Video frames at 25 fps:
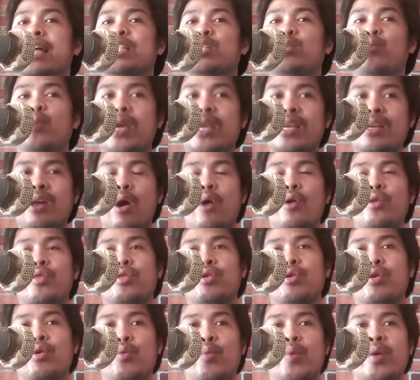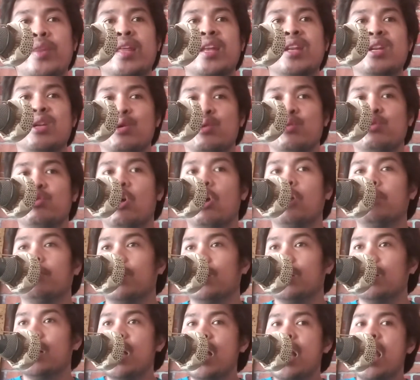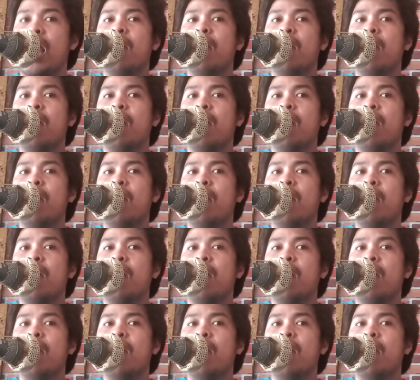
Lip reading: as we go through with a new normal.